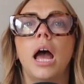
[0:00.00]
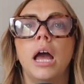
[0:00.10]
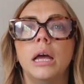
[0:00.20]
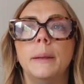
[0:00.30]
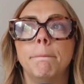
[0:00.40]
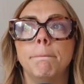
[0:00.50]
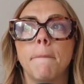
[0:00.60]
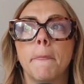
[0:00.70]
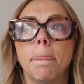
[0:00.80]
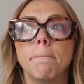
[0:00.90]

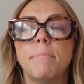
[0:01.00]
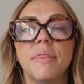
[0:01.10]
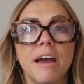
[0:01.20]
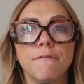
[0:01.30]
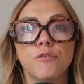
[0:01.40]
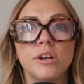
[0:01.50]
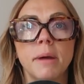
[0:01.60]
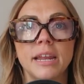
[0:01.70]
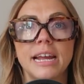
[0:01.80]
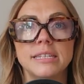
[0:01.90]
But that free
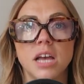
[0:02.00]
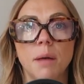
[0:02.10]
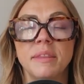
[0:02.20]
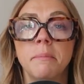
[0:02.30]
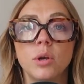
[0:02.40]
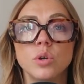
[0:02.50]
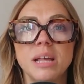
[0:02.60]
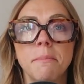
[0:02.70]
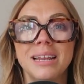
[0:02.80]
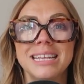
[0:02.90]
money adds up. And then because
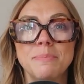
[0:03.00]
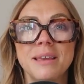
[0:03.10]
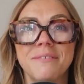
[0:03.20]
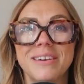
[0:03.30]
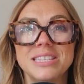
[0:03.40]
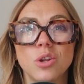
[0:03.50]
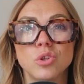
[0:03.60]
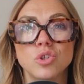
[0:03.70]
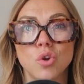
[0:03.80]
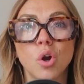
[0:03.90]
that money is being invested on
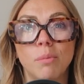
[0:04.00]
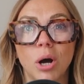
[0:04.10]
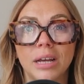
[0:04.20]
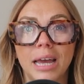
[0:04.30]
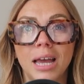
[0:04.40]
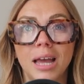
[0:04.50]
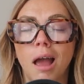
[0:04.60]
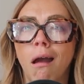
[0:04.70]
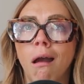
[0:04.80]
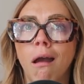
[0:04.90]
the stock market,
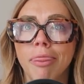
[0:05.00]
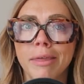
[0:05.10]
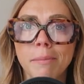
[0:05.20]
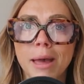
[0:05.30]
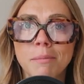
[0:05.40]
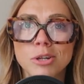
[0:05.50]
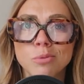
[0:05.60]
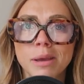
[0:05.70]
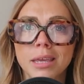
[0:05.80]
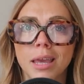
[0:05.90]
think about how much
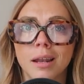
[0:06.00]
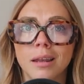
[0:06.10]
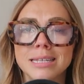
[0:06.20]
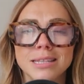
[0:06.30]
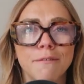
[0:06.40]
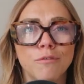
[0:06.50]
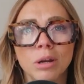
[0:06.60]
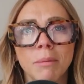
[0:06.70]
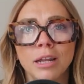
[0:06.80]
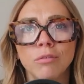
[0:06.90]
you're making. It's like
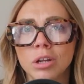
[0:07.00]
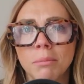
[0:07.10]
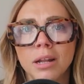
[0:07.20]
free money.